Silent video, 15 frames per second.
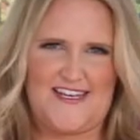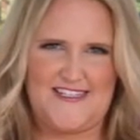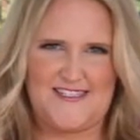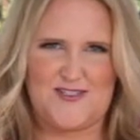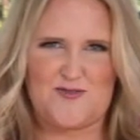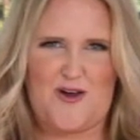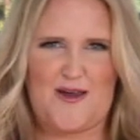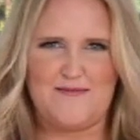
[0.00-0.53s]
they
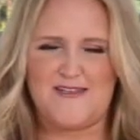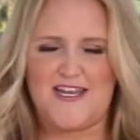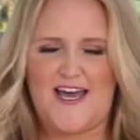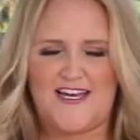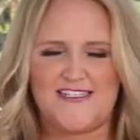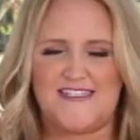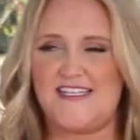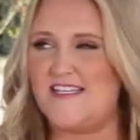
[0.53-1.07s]
described it
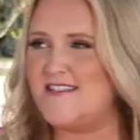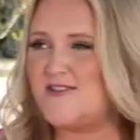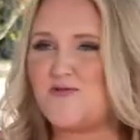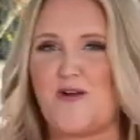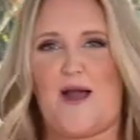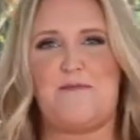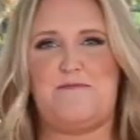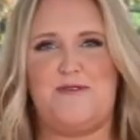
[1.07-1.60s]
as the
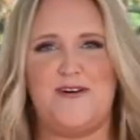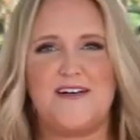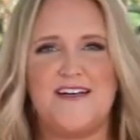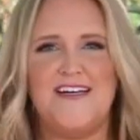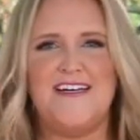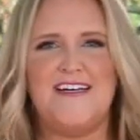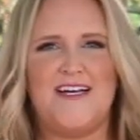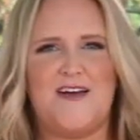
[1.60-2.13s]
scrapbook
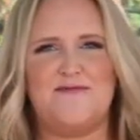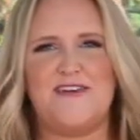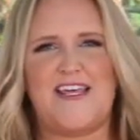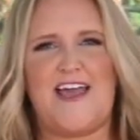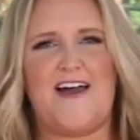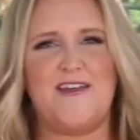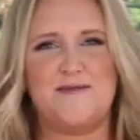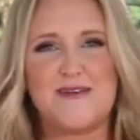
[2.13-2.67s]
of the
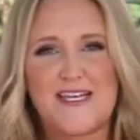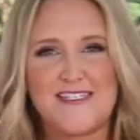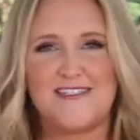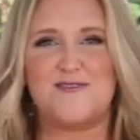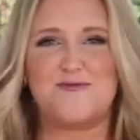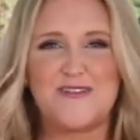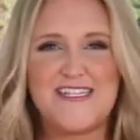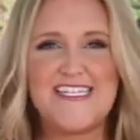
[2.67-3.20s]
county, because
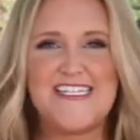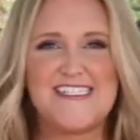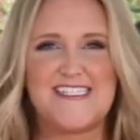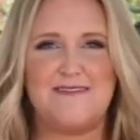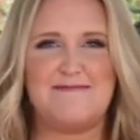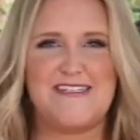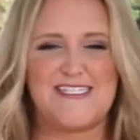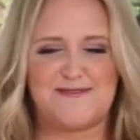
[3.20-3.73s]
there really is
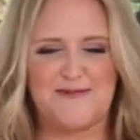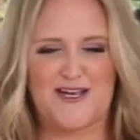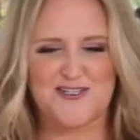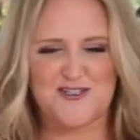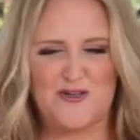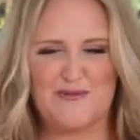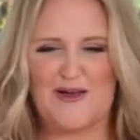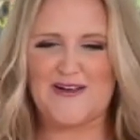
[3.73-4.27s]
something
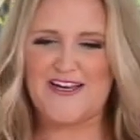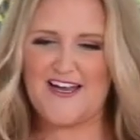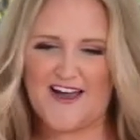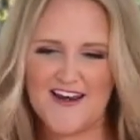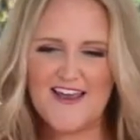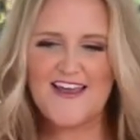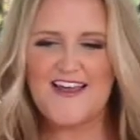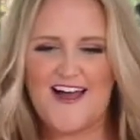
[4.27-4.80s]
special about
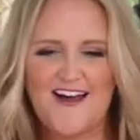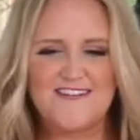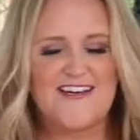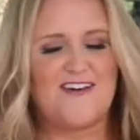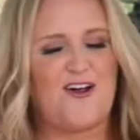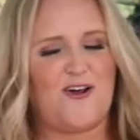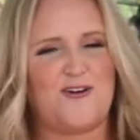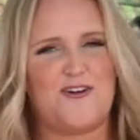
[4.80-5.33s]
cutting out
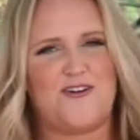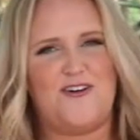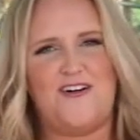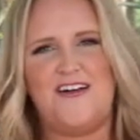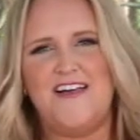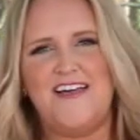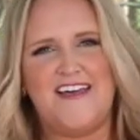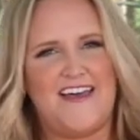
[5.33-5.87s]
that
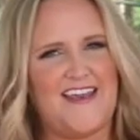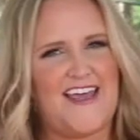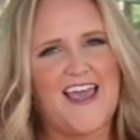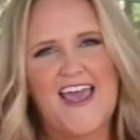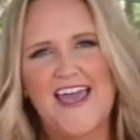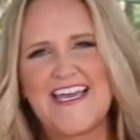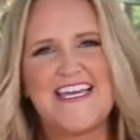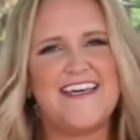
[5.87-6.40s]
article and
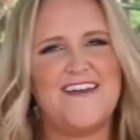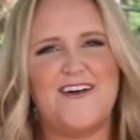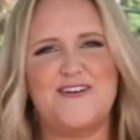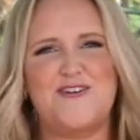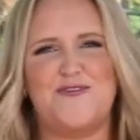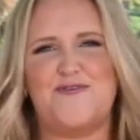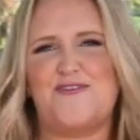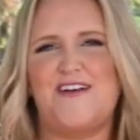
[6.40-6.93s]
hanging it on
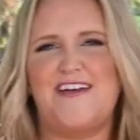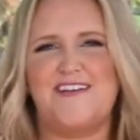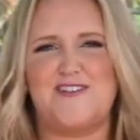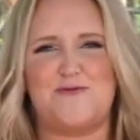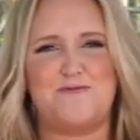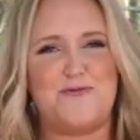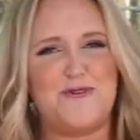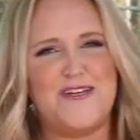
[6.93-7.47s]
your fridge
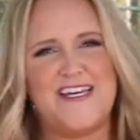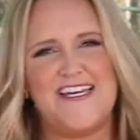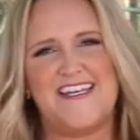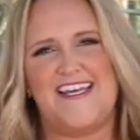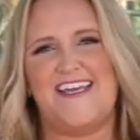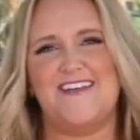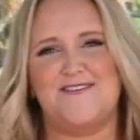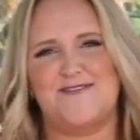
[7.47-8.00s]
or putting it
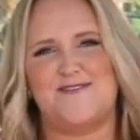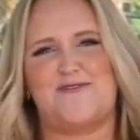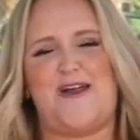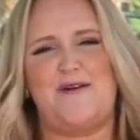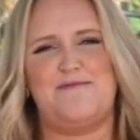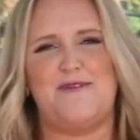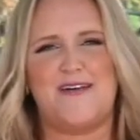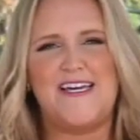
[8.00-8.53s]
in your
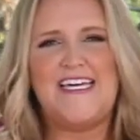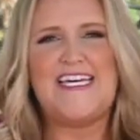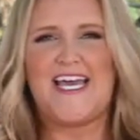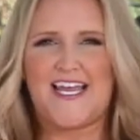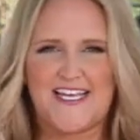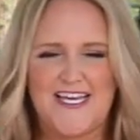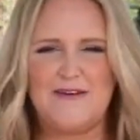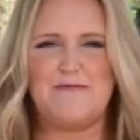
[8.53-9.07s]
scrapbook
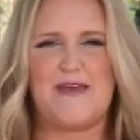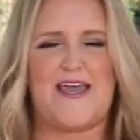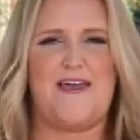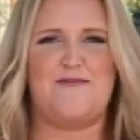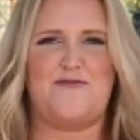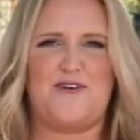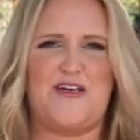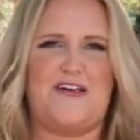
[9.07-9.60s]
and keeping
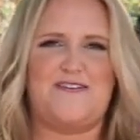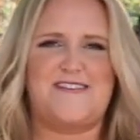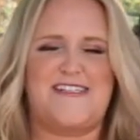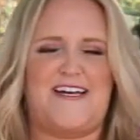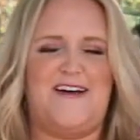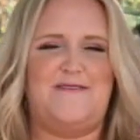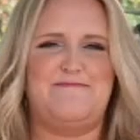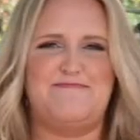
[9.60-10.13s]
it for years to
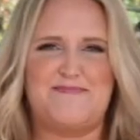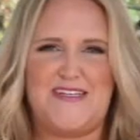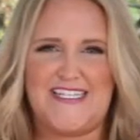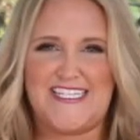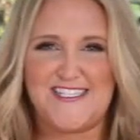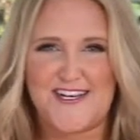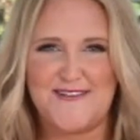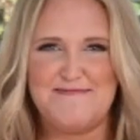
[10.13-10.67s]
come.
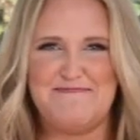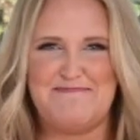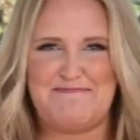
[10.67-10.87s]
Alicia?